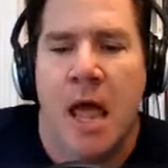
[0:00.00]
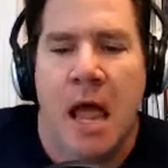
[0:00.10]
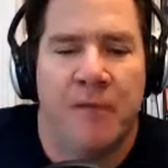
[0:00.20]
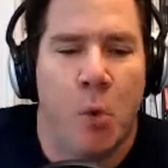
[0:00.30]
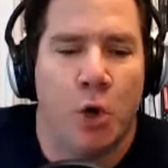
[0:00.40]

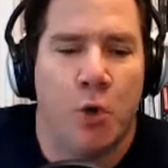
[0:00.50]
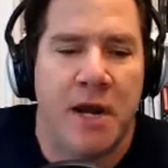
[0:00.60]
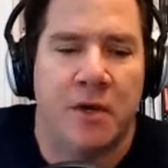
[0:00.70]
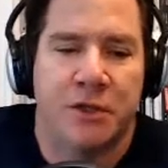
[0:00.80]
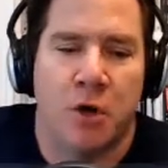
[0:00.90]
And for more
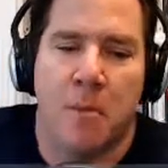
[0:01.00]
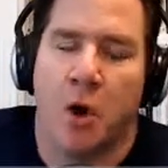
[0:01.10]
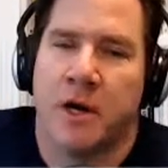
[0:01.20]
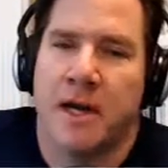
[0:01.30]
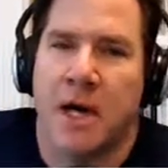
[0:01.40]
great restaurant
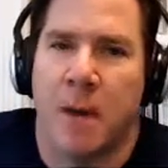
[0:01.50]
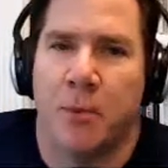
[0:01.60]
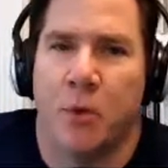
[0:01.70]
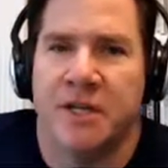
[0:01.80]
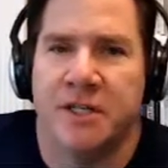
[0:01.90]
marketing,
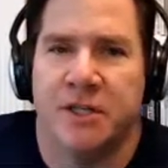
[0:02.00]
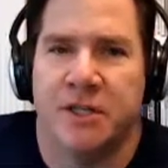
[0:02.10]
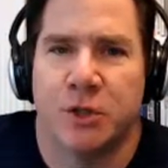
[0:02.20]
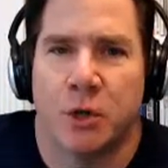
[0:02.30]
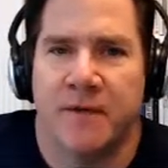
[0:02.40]

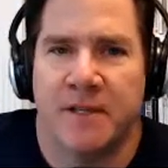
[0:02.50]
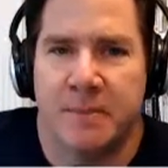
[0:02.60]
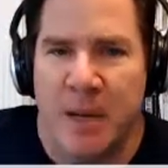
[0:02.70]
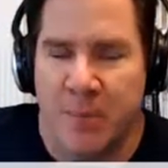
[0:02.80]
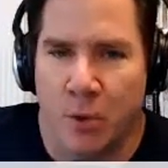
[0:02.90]
operations, service,
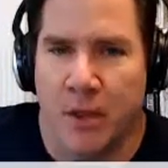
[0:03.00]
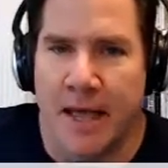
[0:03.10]
people,